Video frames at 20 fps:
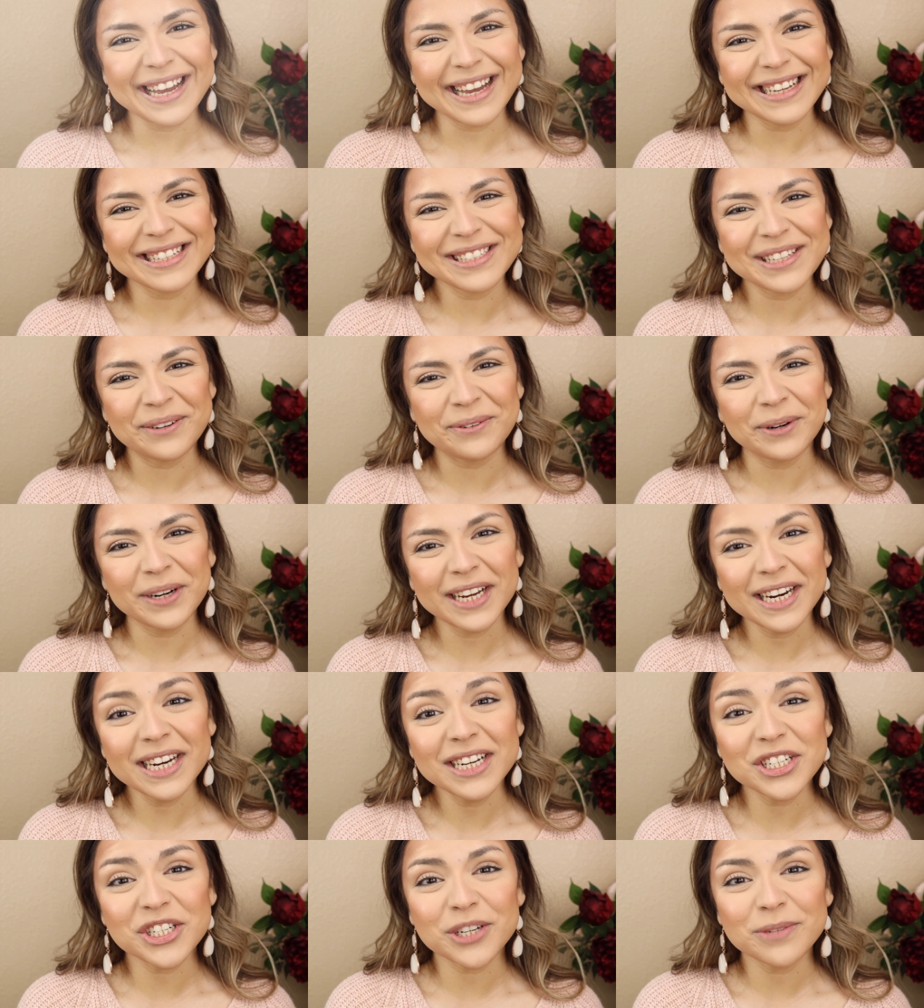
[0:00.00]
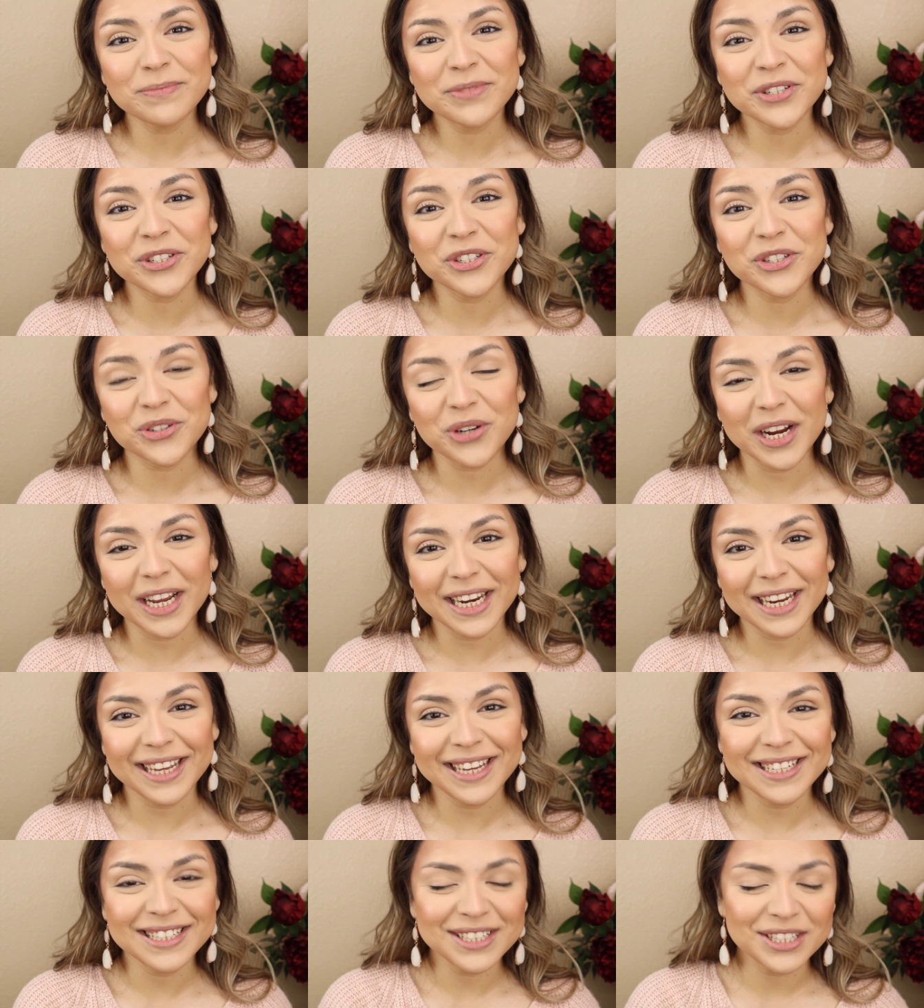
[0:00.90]
guys, so we're going to jump
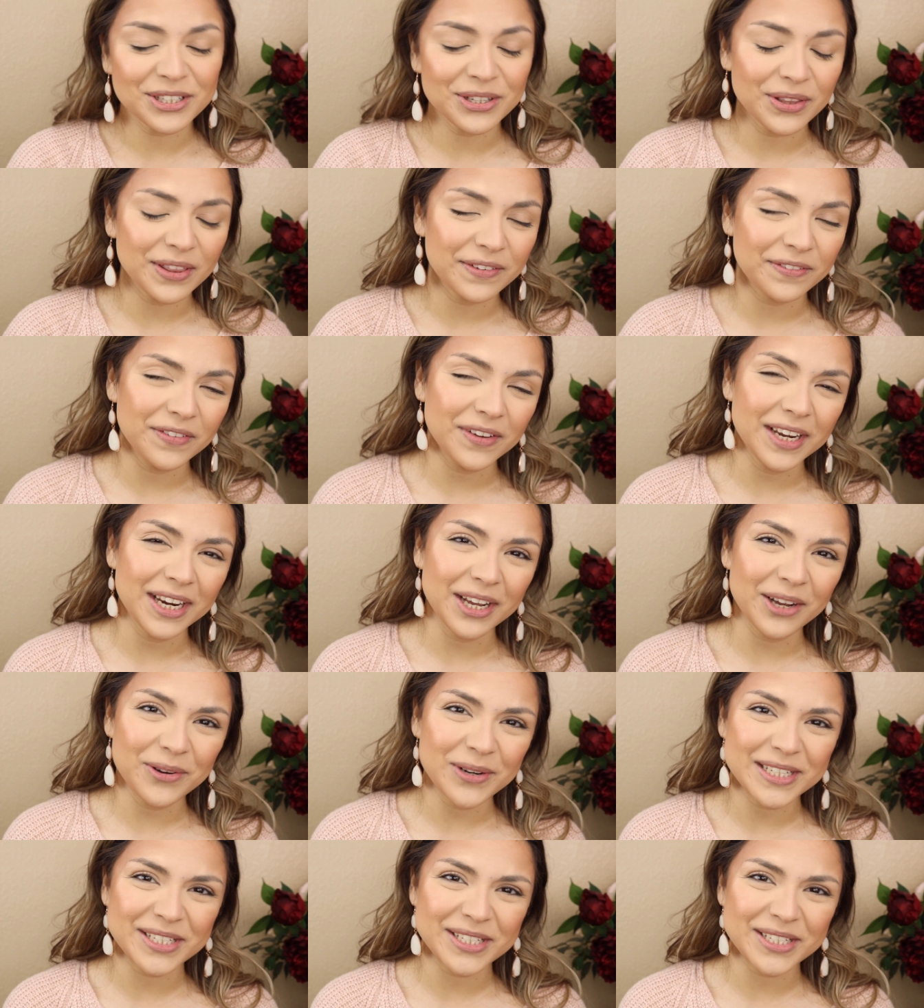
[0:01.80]
straight into the video.